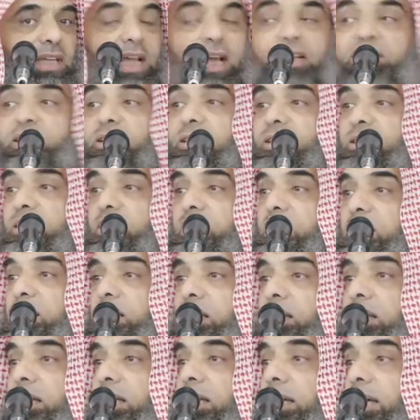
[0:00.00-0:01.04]
Yes,
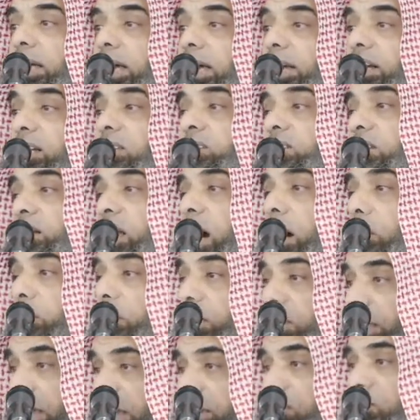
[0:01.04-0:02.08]
it is an
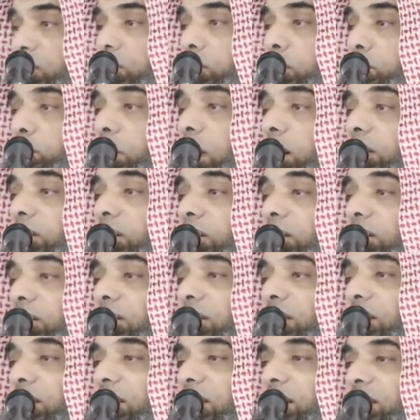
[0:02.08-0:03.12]
obligation upon
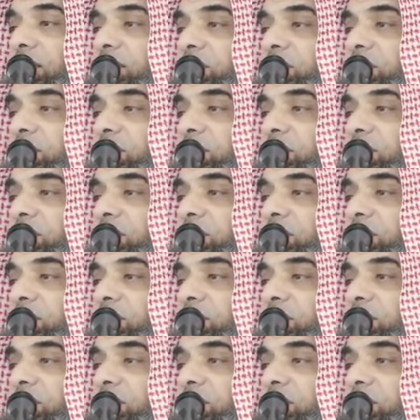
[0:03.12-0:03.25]
her,